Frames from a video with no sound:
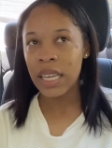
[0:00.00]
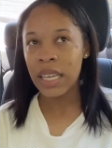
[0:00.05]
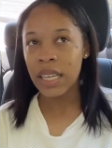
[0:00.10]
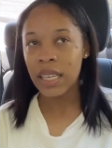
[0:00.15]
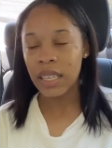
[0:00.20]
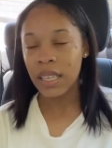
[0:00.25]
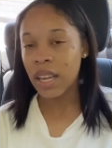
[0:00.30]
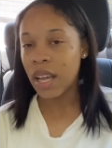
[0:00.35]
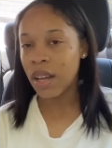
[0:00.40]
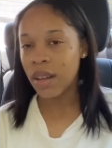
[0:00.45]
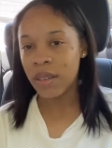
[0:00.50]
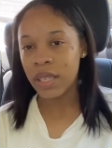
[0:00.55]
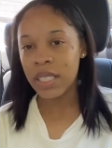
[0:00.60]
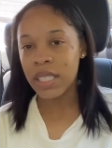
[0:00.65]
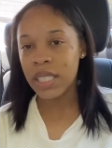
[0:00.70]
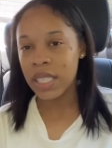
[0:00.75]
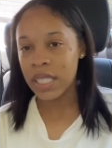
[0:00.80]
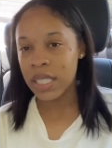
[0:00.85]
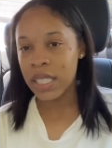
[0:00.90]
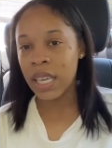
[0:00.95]
no, he
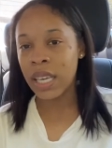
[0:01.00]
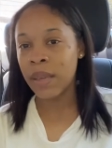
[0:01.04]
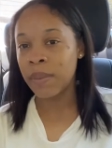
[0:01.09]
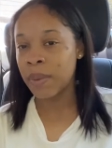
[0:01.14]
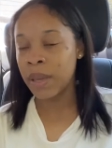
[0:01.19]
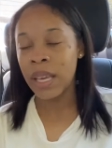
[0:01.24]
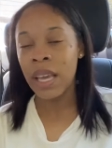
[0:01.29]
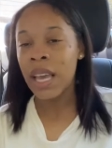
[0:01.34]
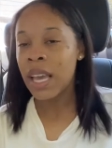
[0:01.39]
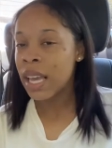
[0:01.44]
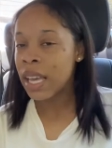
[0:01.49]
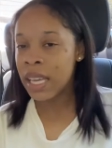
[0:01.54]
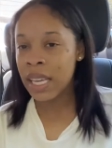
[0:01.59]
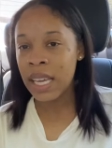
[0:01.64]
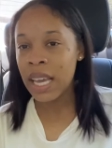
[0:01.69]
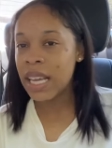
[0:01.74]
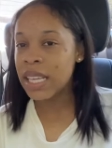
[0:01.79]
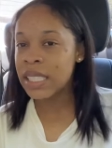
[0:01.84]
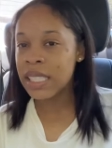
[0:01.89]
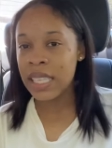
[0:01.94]
just kicked me. He
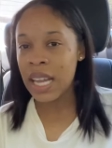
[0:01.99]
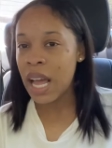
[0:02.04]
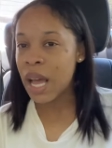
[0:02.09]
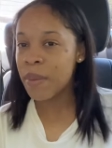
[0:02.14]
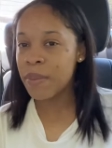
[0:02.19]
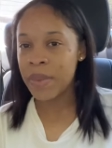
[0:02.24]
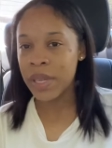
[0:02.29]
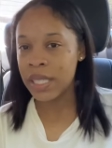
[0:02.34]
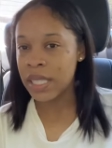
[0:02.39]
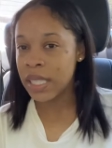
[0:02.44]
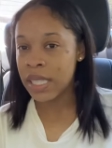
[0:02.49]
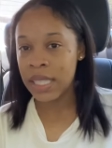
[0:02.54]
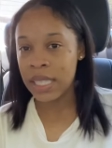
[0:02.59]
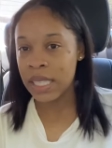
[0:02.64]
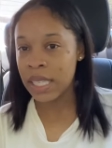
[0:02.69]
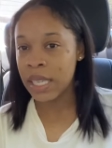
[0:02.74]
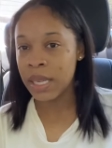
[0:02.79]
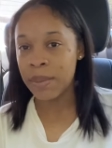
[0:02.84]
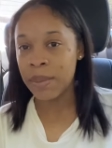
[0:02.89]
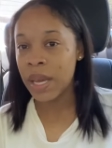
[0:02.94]
has not been to
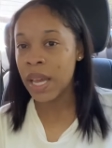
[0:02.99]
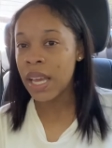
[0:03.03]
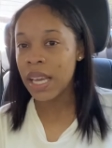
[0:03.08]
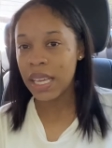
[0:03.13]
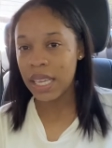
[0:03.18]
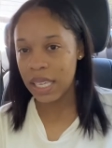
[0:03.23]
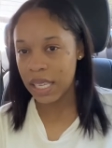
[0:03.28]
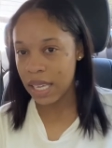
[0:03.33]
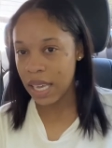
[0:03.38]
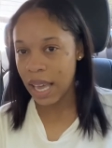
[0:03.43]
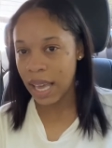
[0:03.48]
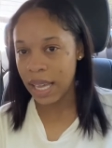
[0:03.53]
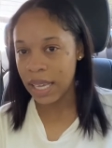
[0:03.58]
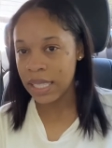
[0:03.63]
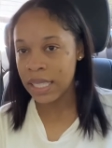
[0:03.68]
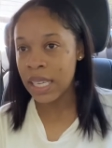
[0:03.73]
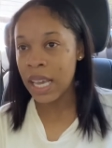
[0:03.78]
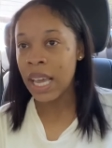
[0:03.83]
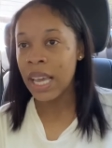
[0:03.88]
sleep yet.